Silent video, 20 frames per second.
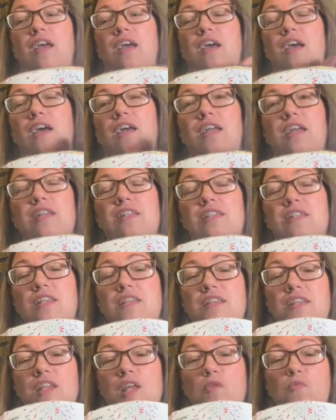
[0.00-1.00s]
I had said
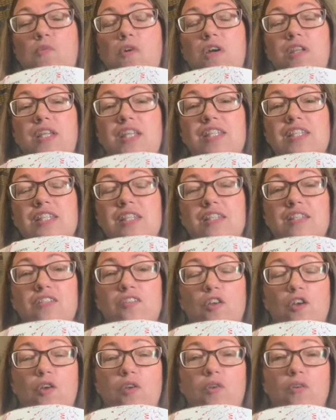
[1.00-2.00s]
that I wanted to
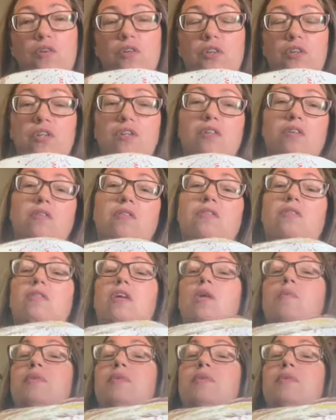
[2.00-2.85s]
I